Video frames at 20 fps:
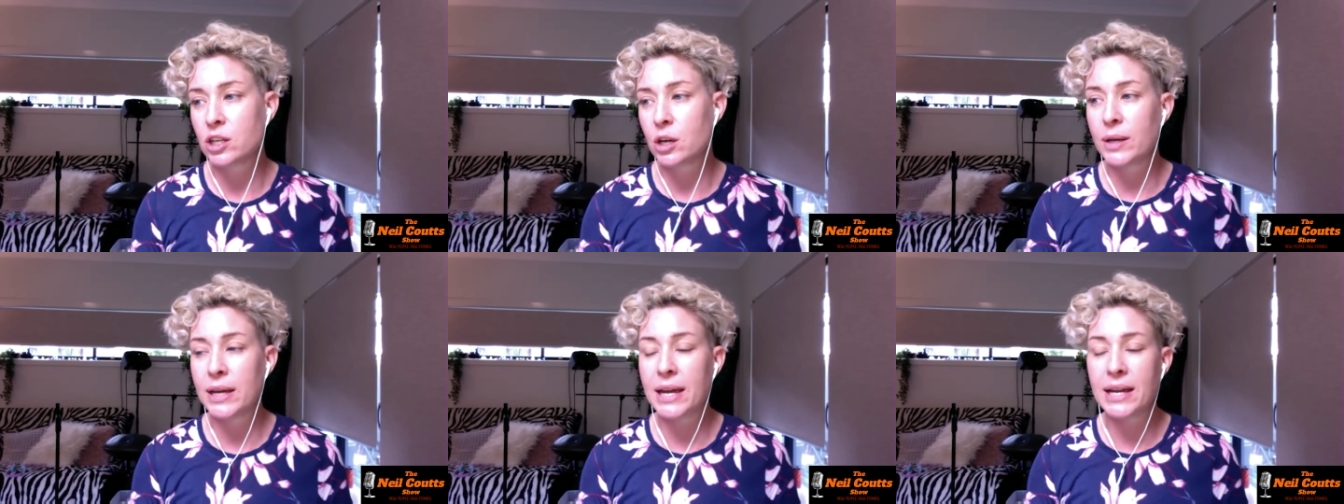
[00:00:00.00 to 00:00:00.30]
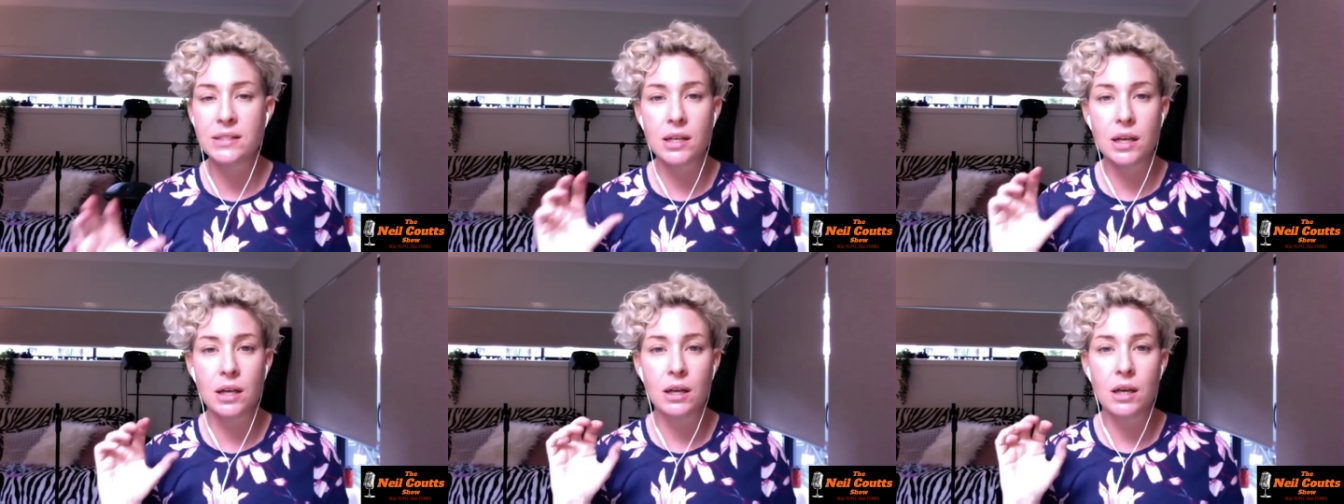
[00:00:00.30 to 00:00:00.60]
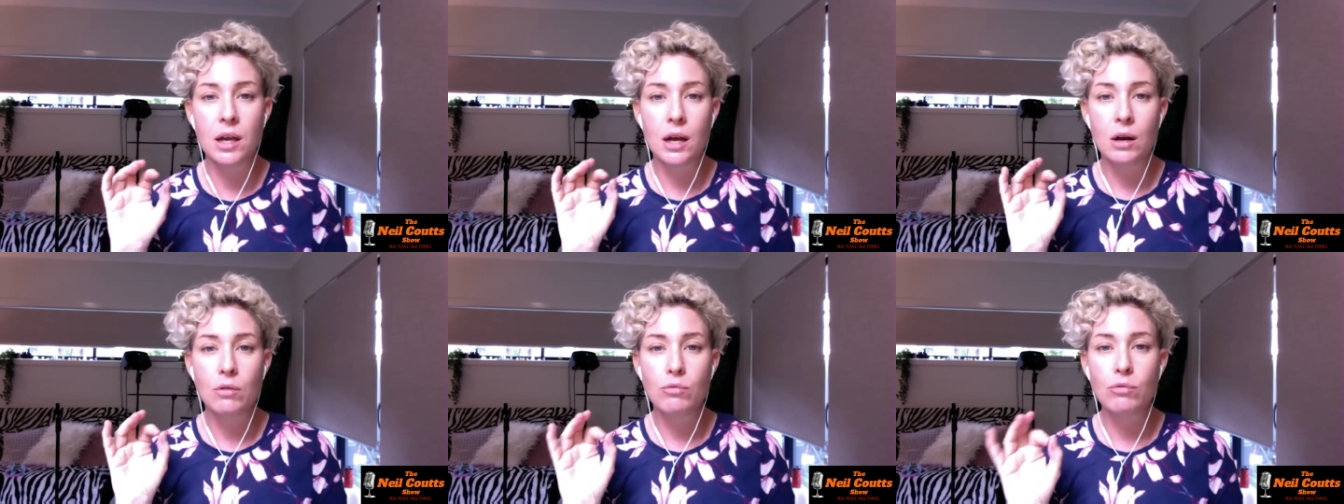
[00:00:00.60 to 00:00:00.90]
So he has
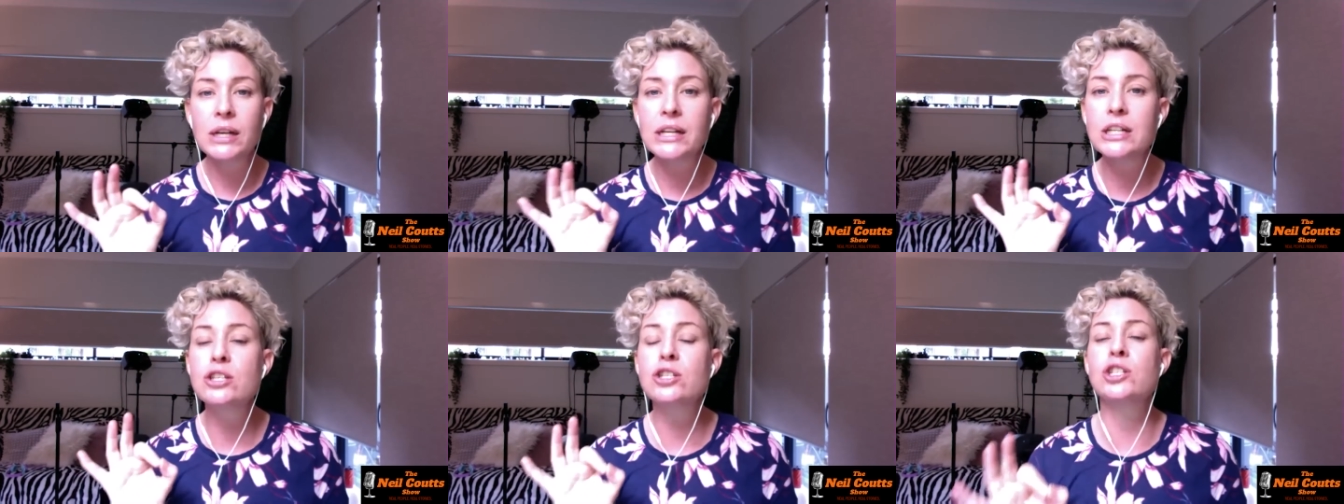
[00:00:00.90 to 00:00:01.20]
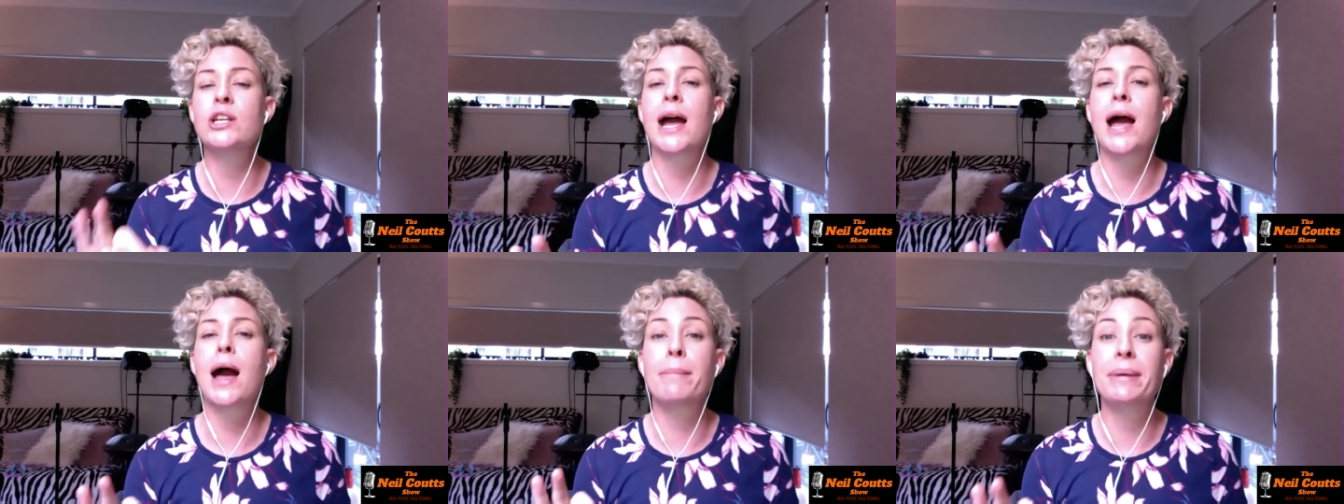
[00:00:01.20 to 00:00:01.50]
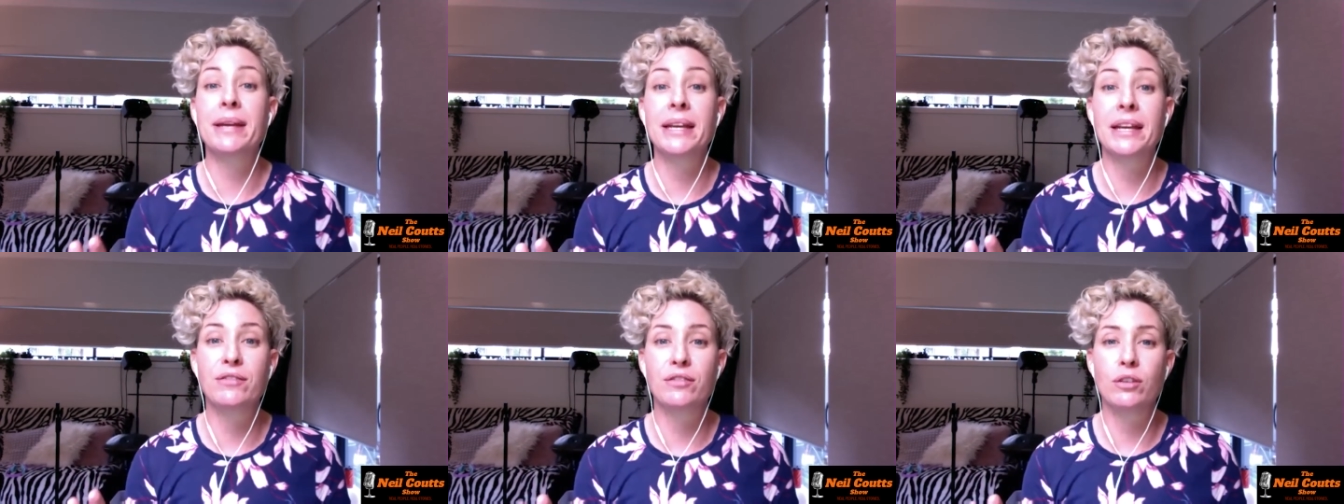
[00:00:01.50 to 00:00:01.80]
a really
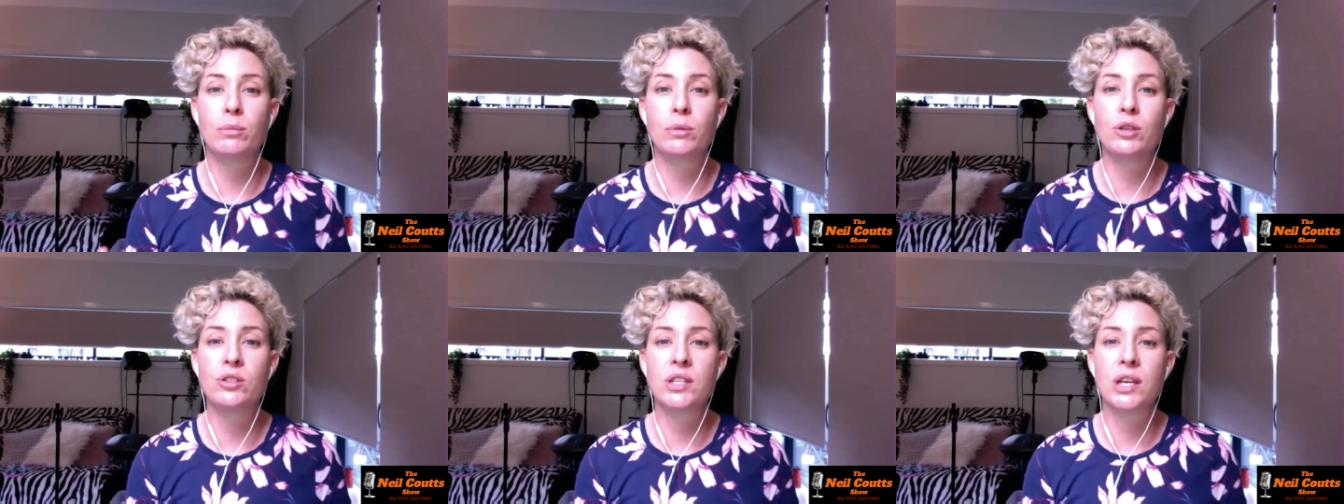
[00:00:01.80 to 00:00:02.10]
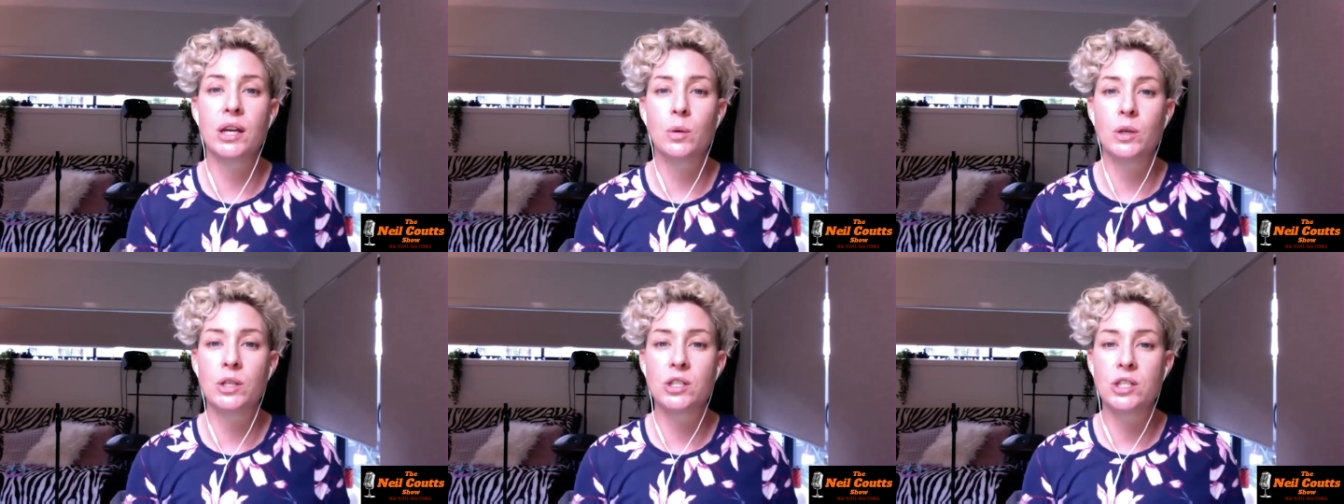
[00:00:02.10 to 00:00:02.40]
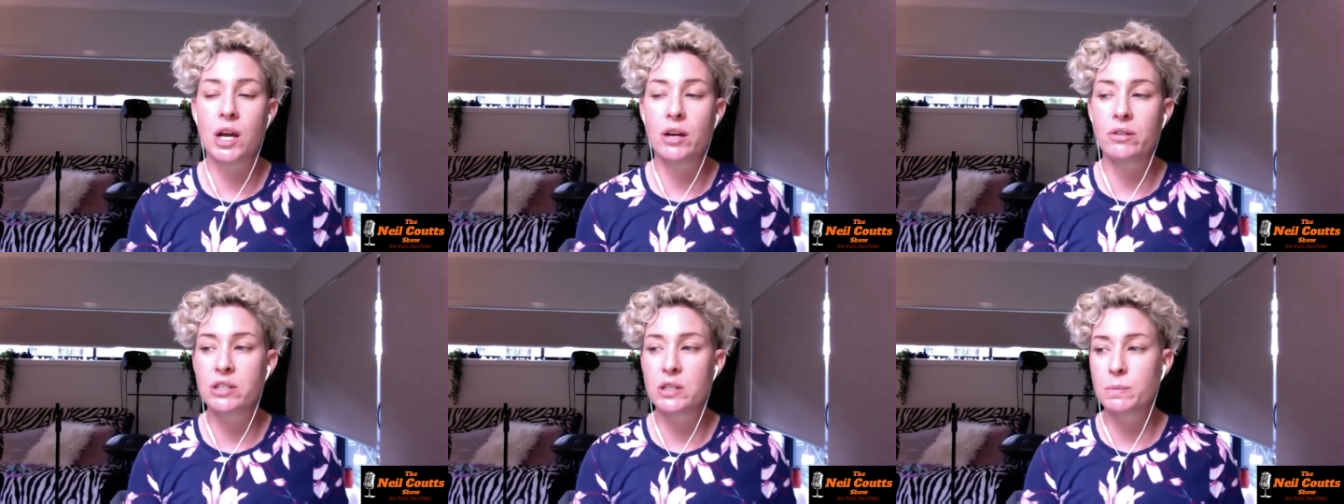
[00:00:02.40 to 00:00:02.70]
sharp ear for music,
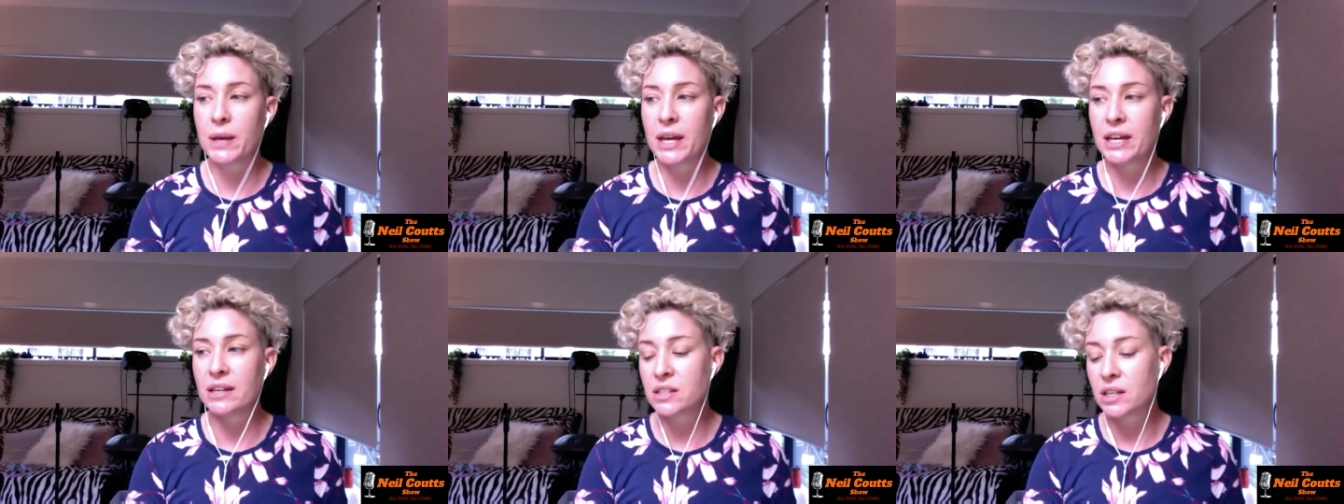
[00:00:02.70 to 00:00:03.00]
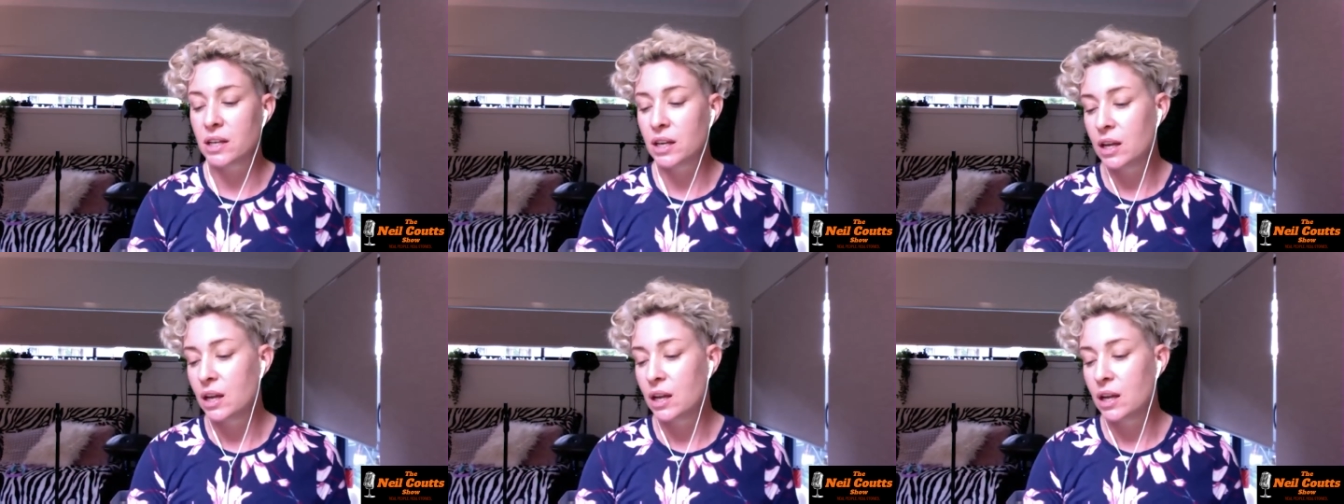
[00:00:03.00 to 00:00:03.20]
which I respect.